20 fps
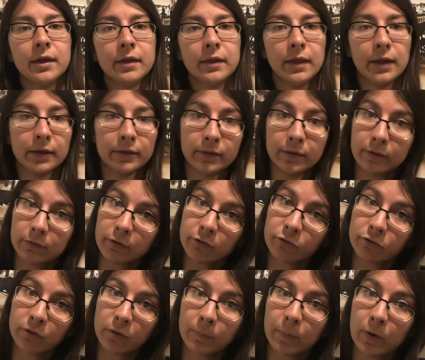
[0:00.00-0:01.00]
Like the
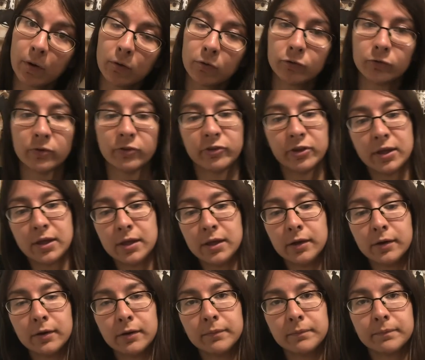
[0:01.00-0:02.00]
original pose was
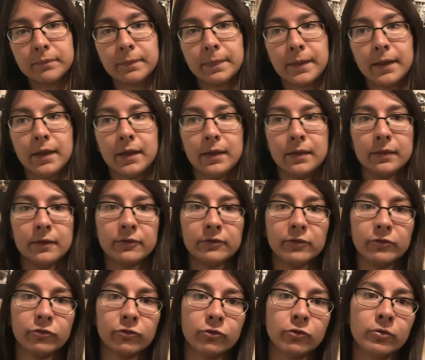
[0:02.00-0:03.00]
here, and this
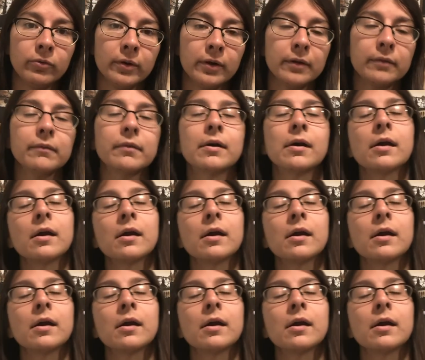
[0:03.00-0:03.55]
is Stuart.